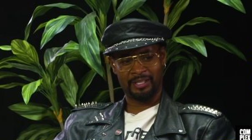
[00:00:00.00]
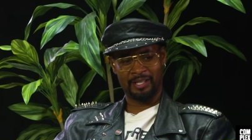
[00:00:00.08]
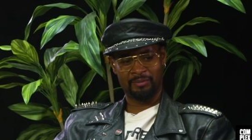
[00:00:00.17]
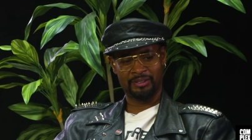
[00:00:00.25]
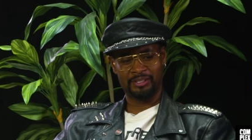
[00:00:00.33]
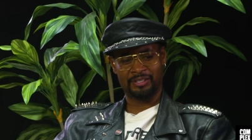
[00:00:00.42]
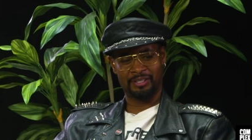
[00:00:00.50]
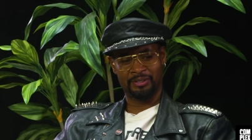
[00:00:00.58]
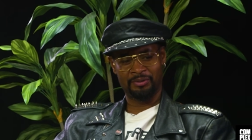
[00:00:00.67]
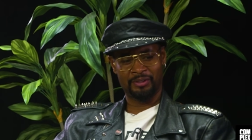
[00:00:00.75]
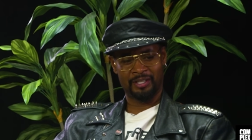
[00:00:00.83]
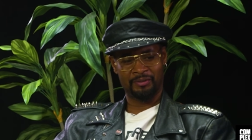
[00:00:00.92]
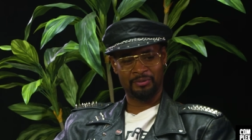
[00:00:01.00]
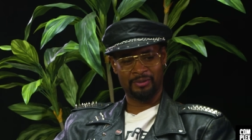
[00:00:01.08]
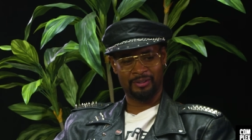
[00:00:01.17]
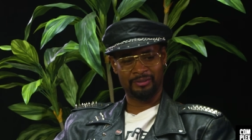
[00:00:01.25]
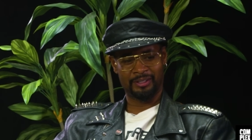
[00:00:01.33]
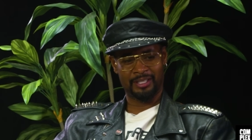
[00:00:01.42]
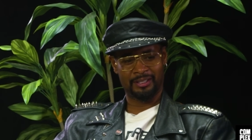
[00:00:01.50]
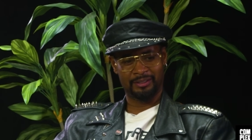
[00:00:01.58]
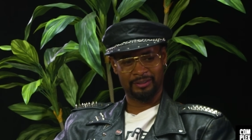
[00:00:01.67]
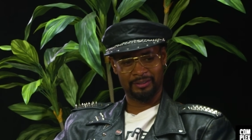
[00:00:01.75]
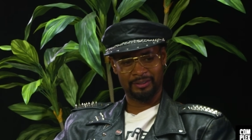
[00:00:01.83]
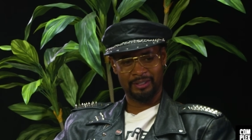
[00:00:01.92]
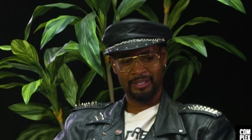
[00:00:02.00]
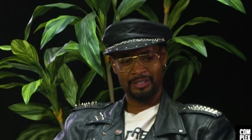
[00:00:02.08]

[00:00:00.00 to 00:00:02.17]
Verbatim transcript: being able just to do whatever you want, like whatever you